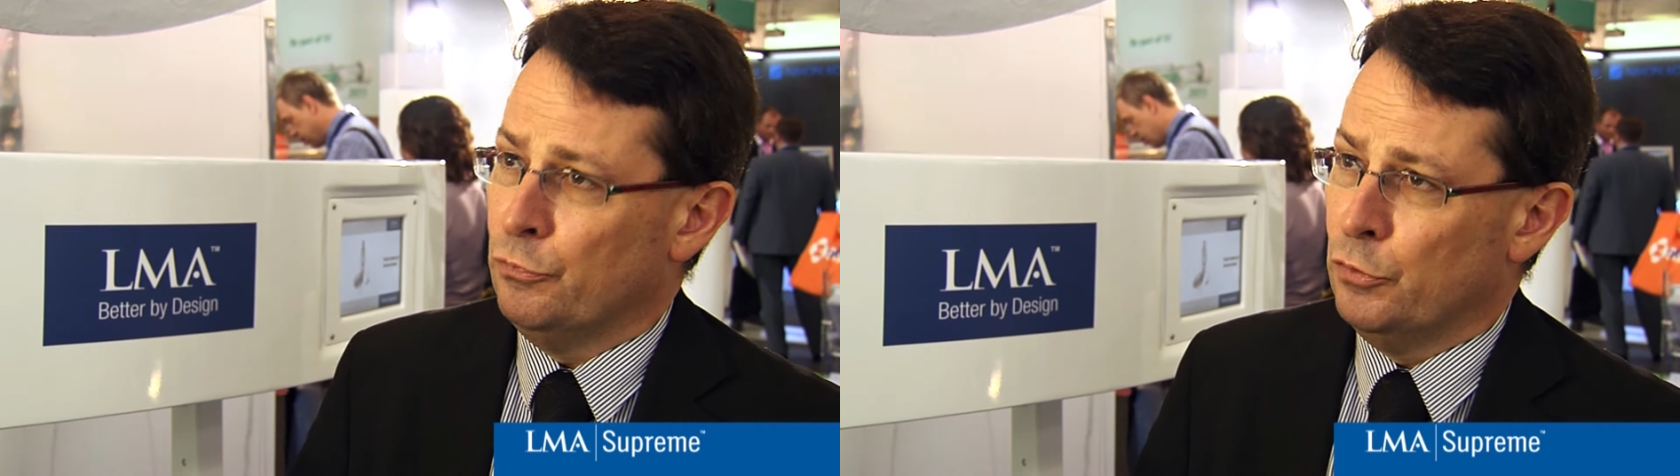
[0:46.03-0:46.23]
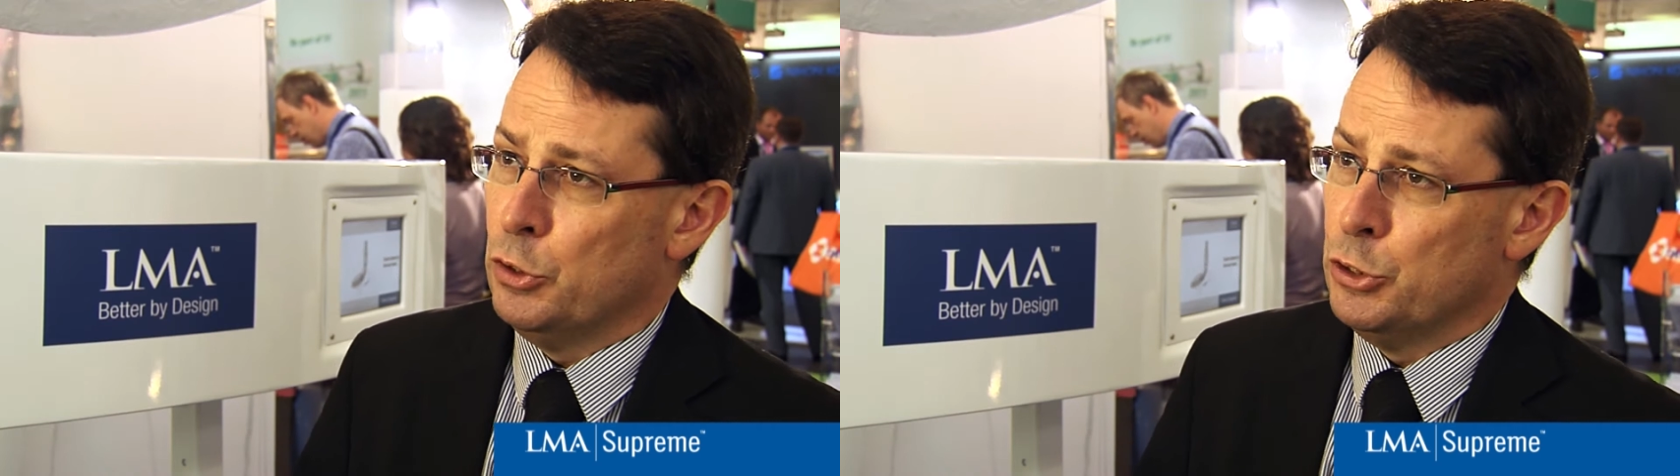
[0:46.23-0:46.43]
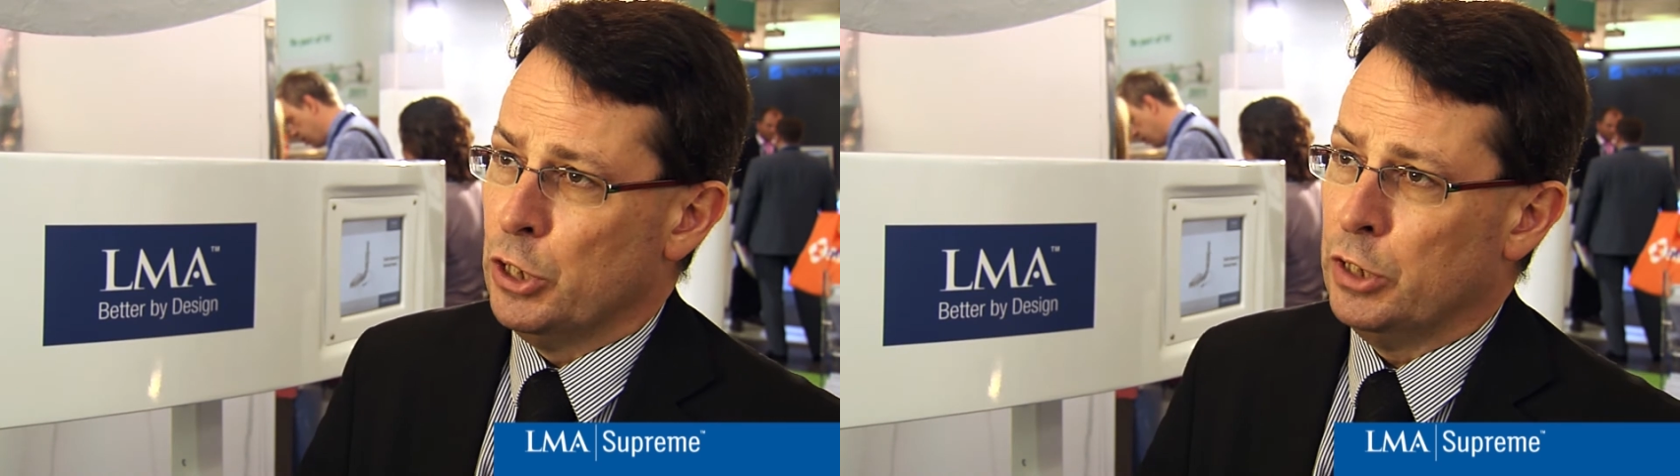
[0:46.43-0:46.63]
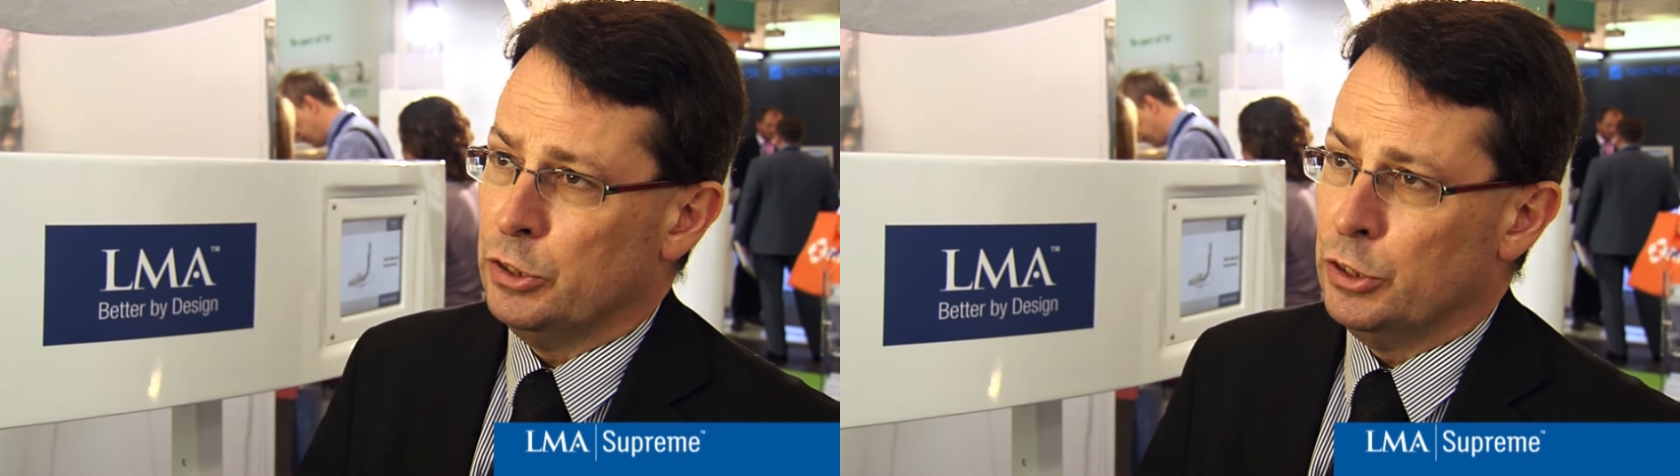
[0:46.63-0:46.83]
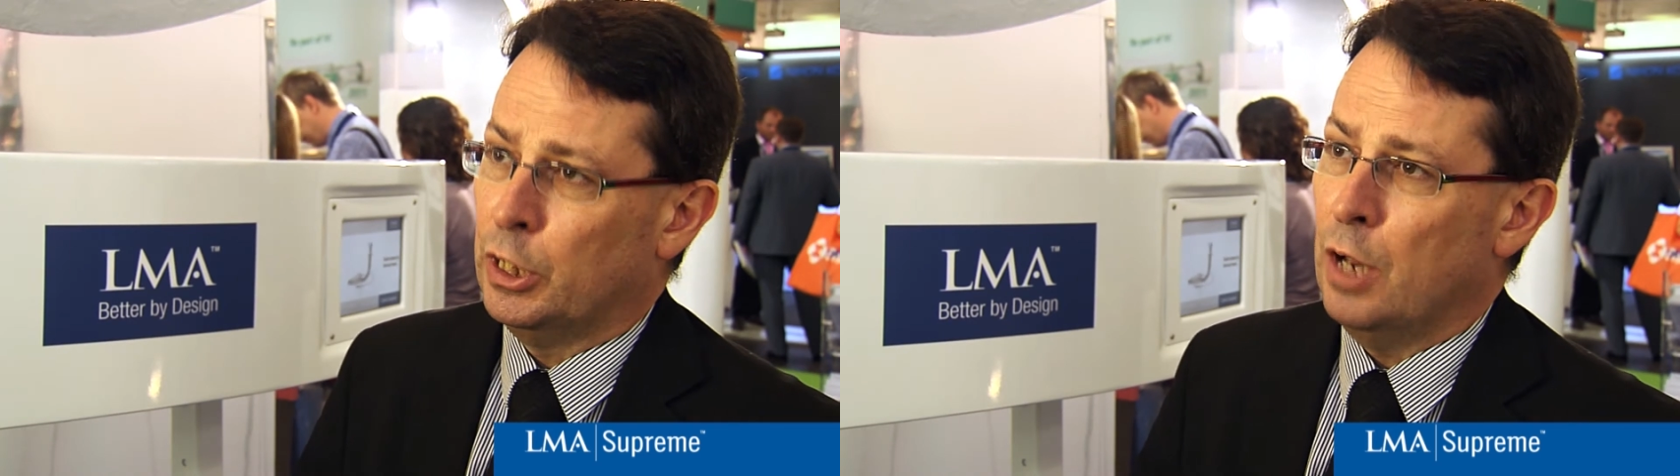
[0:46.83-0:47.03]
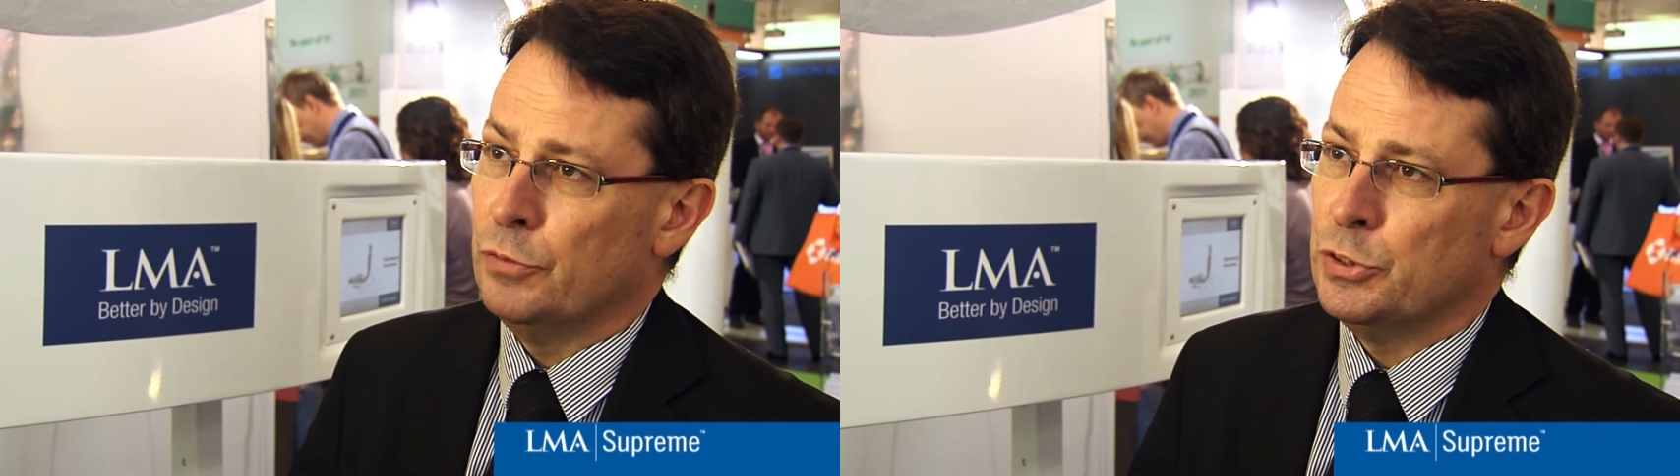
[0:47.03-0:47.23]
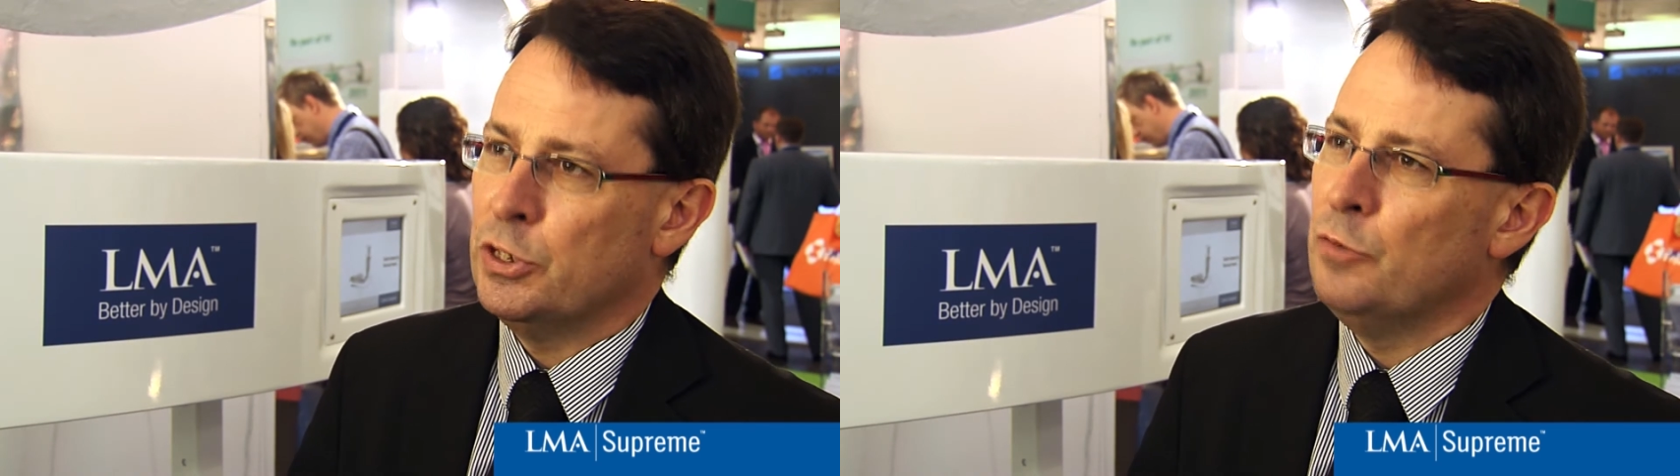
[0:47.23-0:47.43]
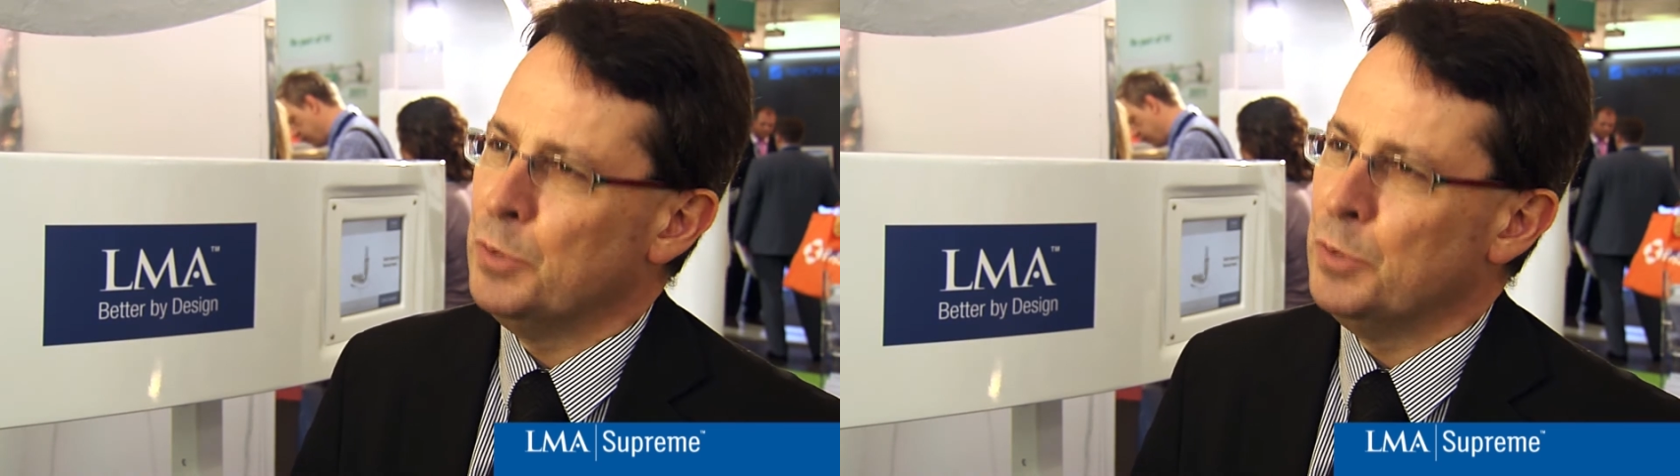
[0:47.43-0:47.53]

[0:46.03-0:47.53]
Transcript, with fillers: further down than the cuff itself,